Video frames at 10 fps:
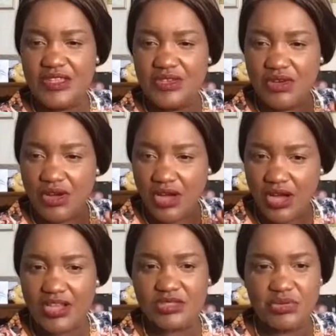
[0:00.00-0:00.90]
your
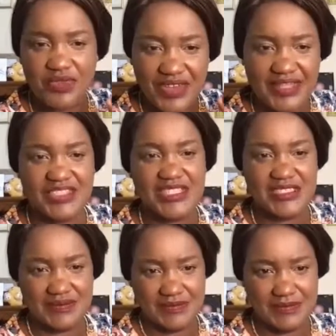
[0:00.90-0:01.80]
heart with hatred.
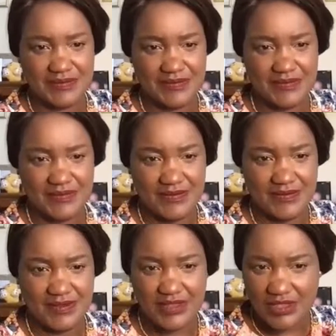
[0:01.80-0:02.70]

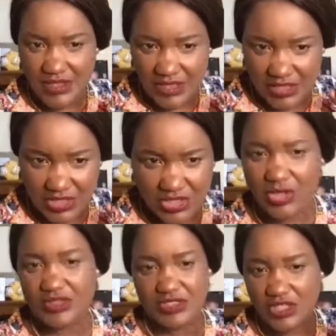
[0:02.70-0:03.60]

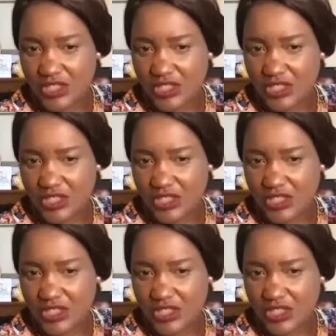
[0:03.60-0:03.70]
Not.